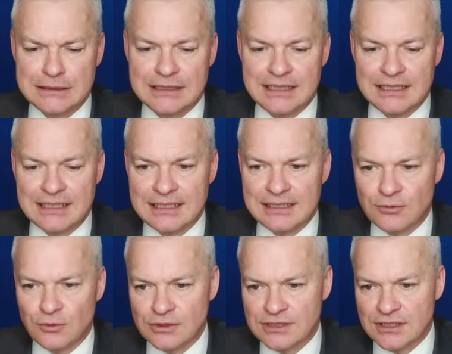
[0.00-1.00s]
Now,
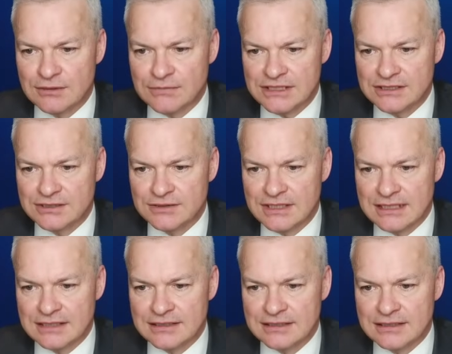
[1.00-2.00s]
what did I miss through
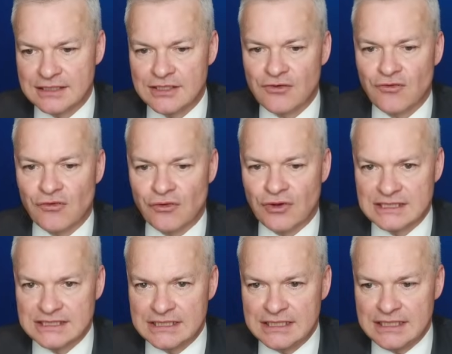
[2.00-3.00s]
that eye?
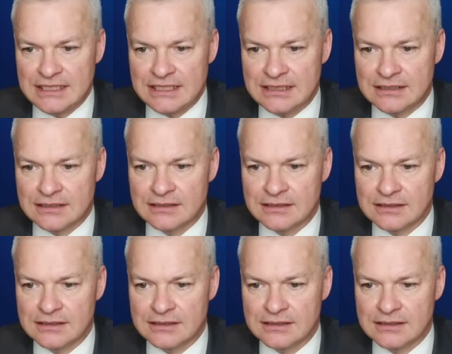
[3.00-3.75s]
Retinine.